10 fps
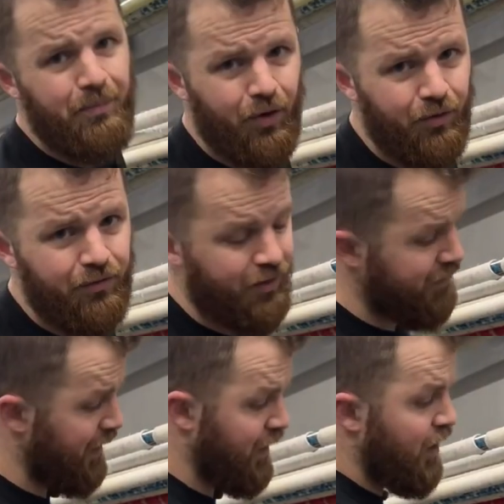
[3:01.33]
pole
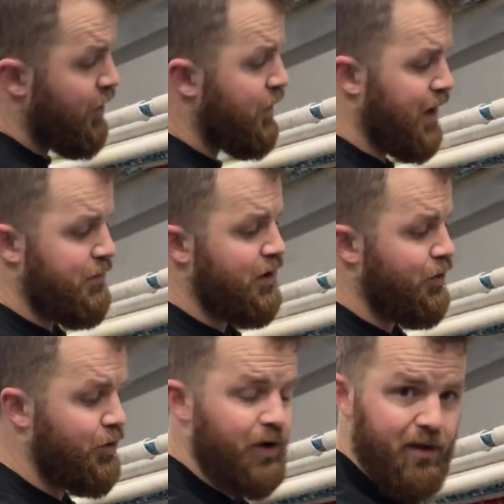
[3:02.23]
vaulting, you got to be a
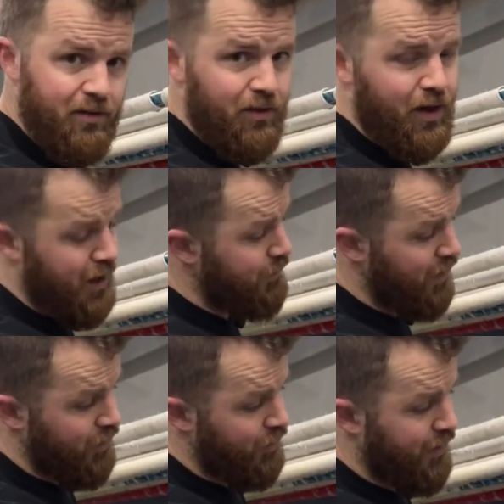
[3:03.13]
little crazy, you got to be
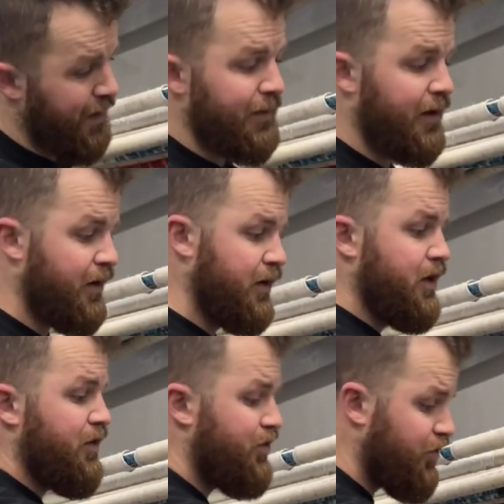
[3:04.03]
a little out there.
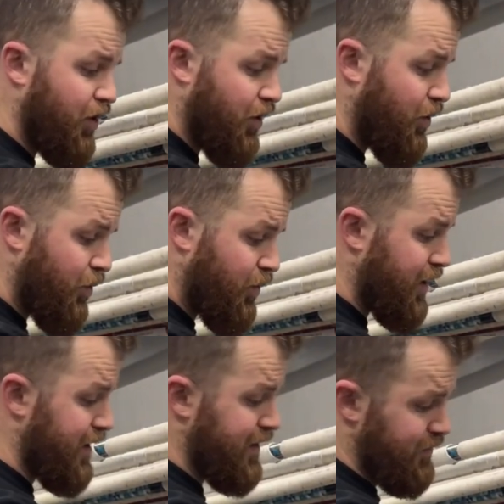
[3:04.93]
So
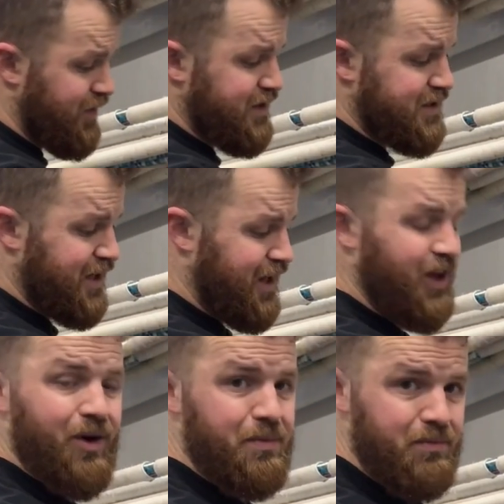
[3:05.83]
we just got to
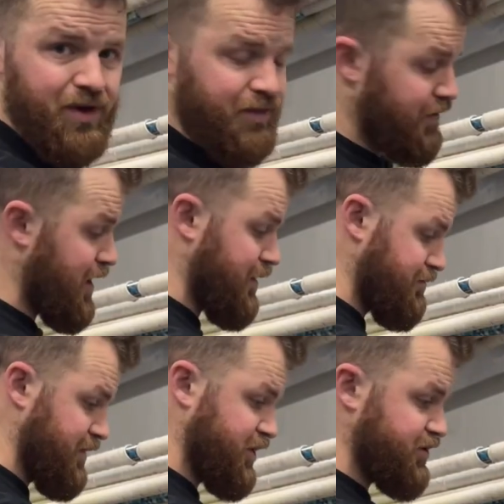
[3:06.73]
help a brother out,
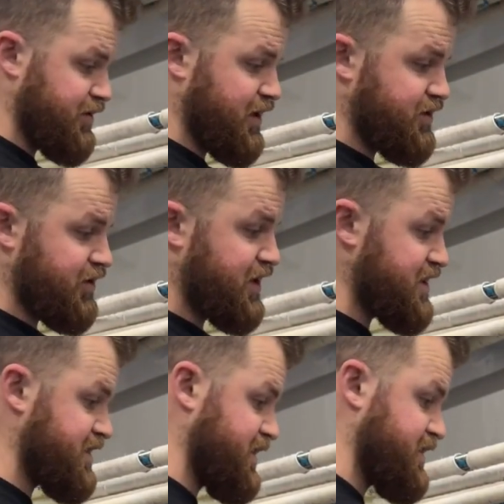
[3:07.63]
make sure things are
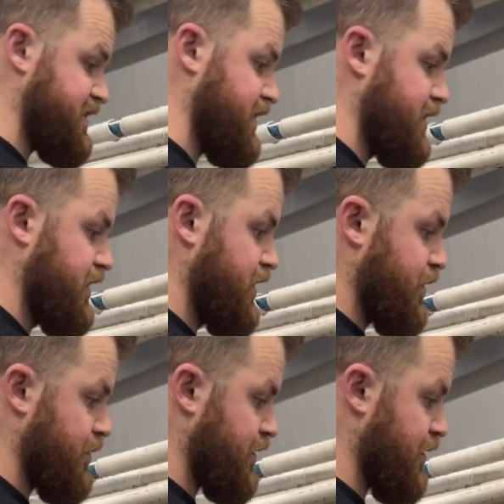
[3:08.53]
consistent
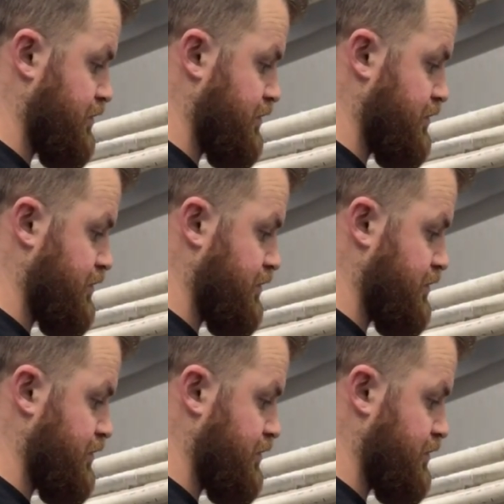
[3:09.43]
with their